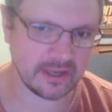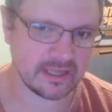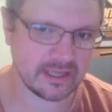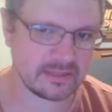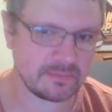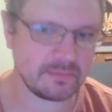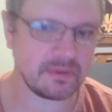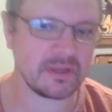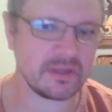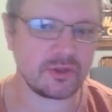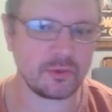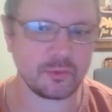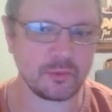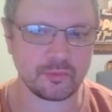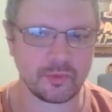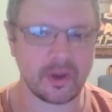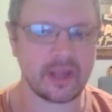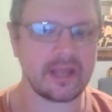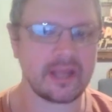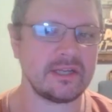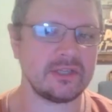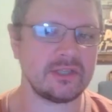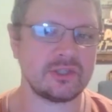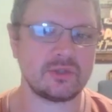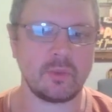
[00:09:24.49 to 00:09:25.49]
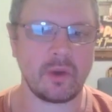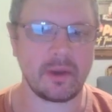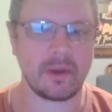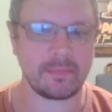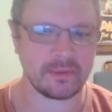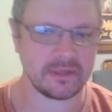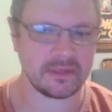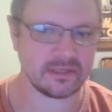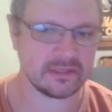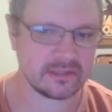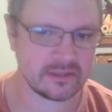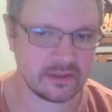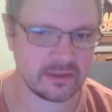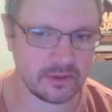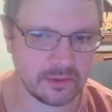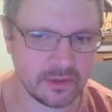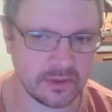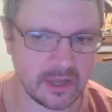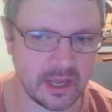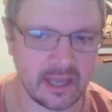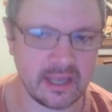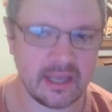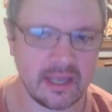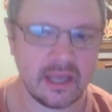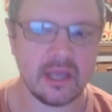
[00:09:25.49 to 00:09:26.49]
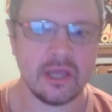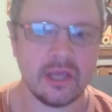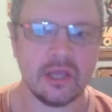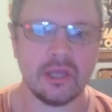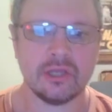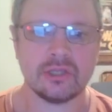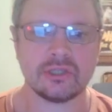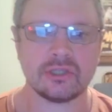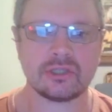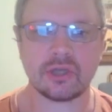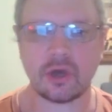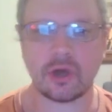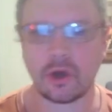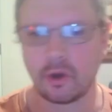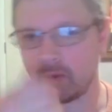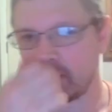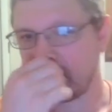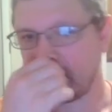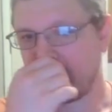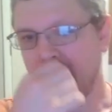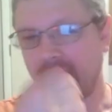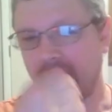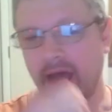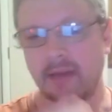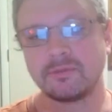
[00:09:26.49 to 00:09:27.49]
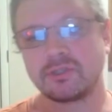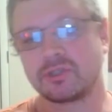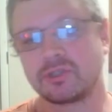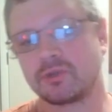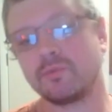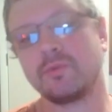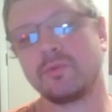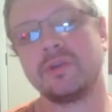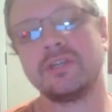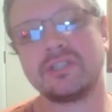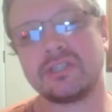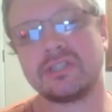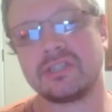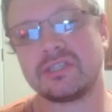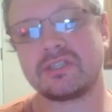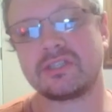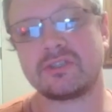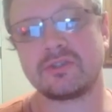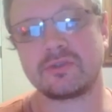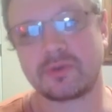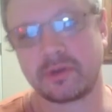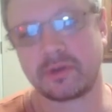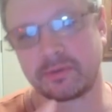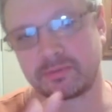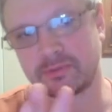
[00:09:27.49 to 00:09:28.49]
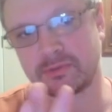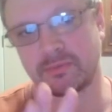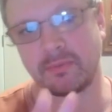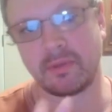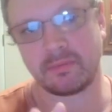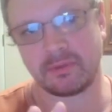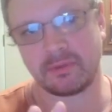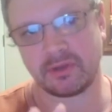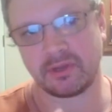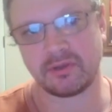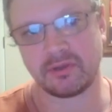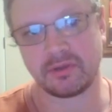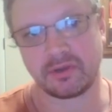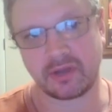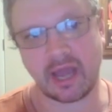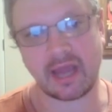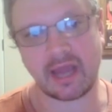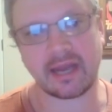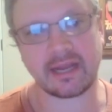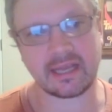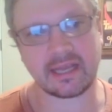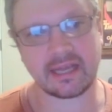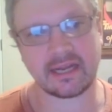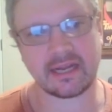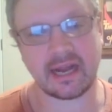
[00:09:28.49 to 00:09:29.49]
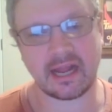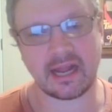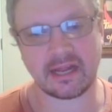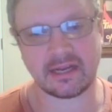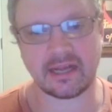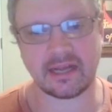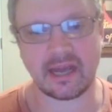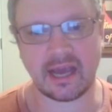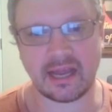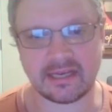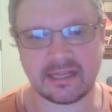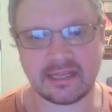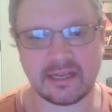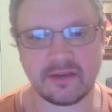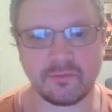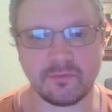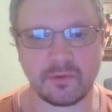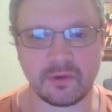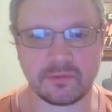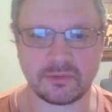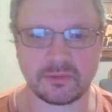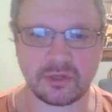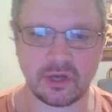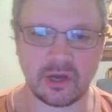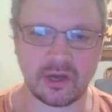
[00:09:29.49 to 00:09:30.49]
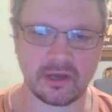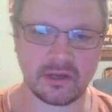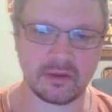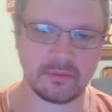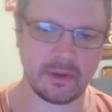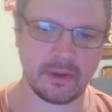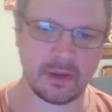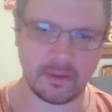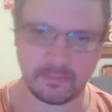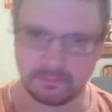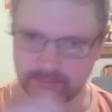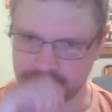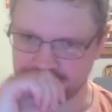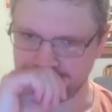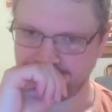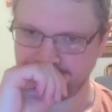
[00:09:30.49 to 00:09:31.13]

Let's pick the ranged weapons, okay? So I'm just going to read you this description. Maybe you'll kind of get an idea of what I'm talking about.